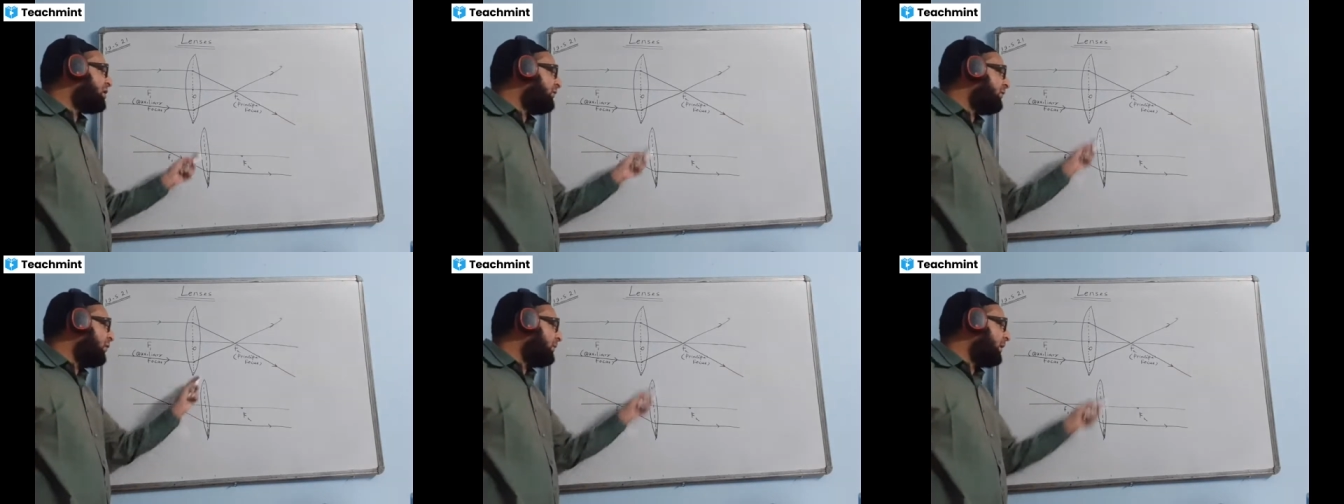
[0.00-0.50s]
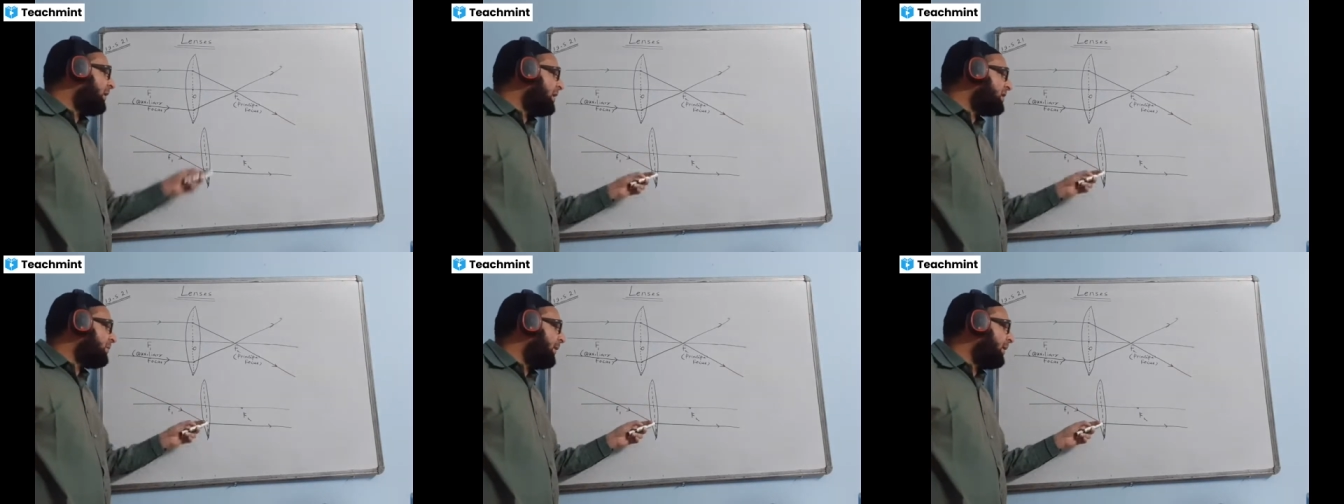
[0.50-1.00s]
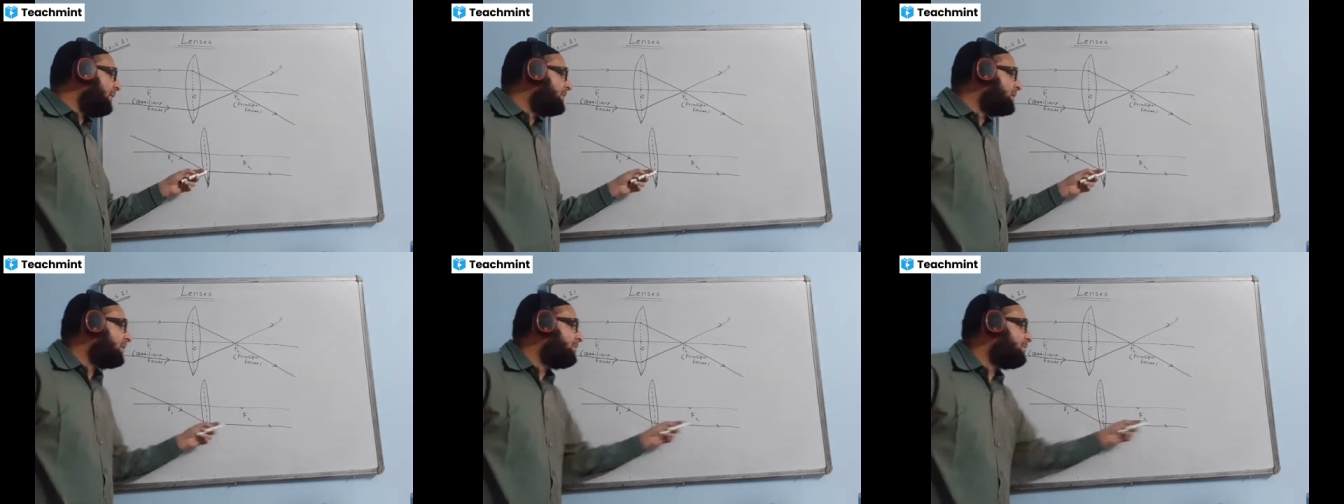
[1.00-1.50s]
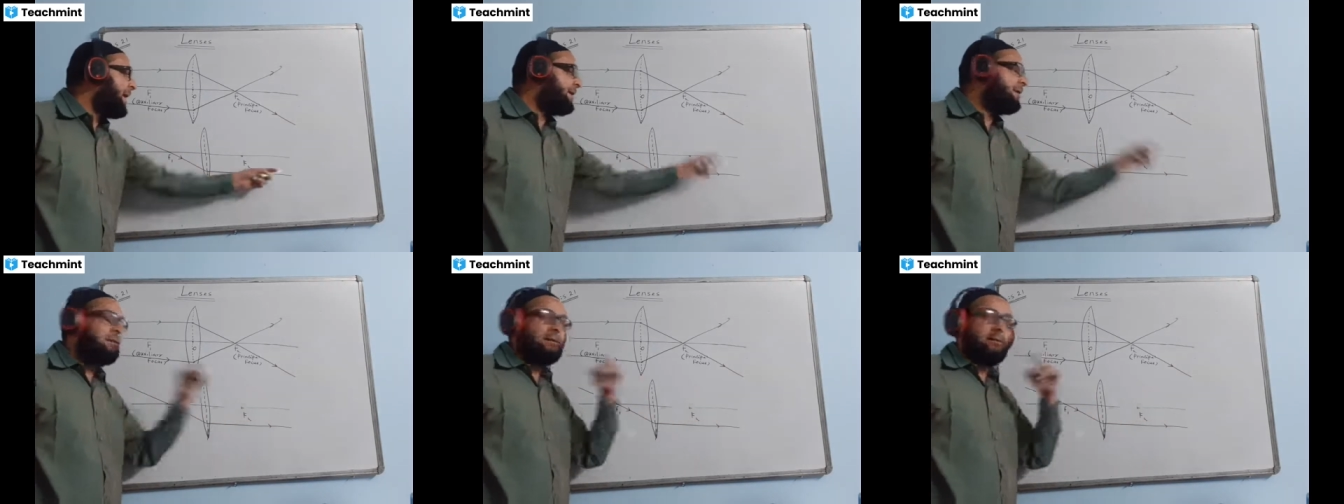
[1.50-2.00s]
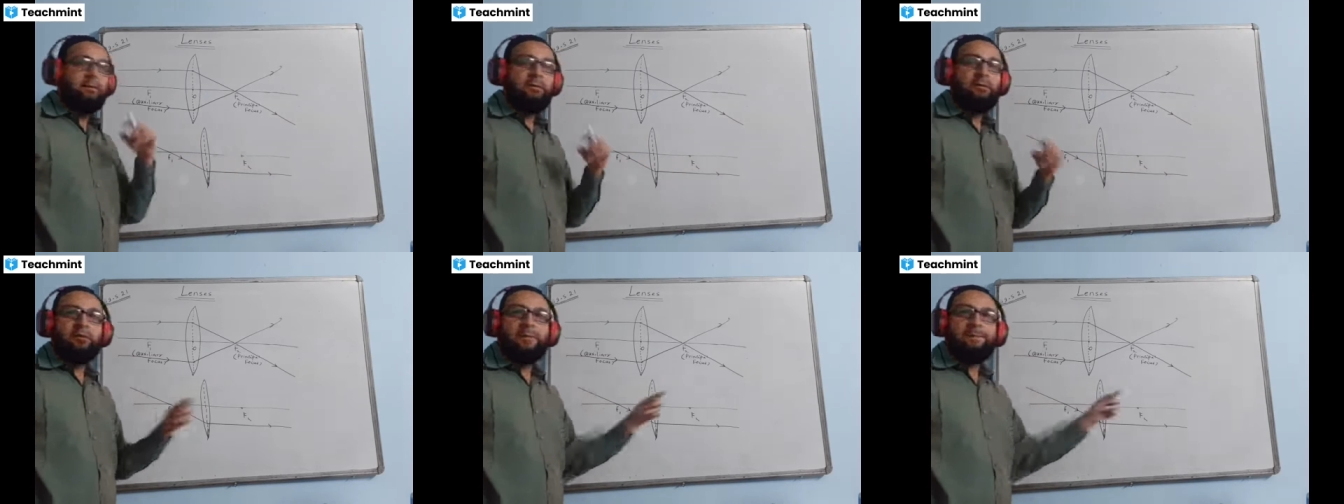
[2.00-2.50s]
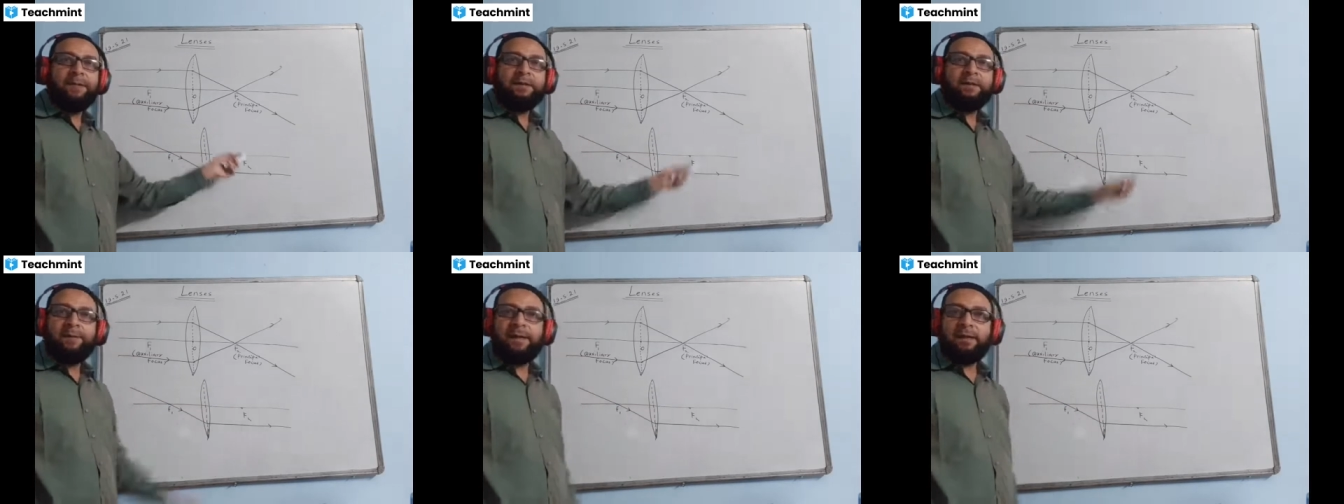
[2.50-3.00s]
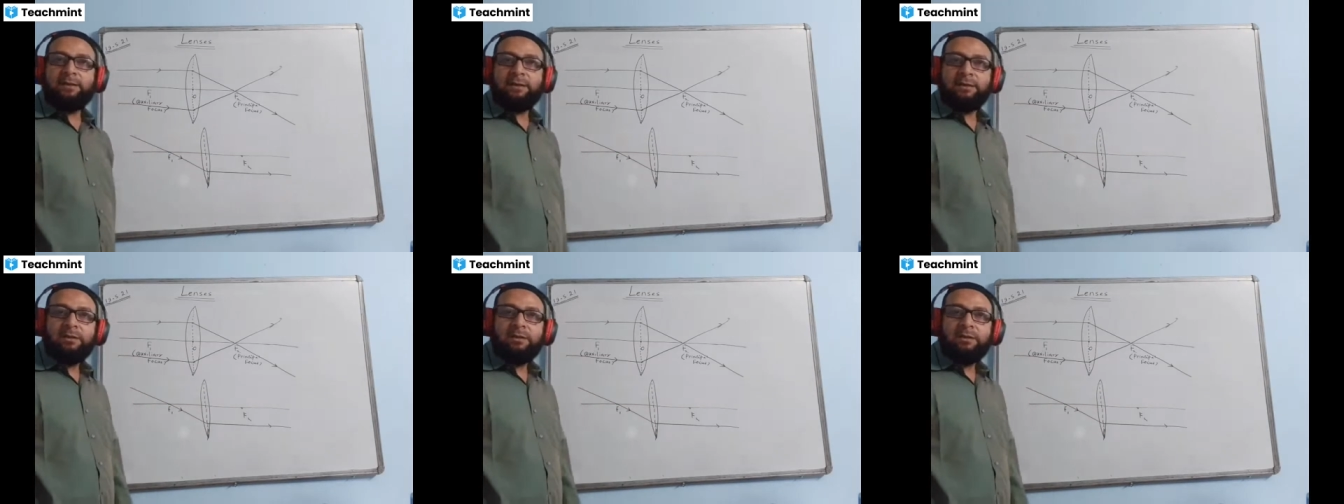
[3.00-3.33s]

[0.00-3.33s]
becomes parallel to the principal axis. We'll mention that.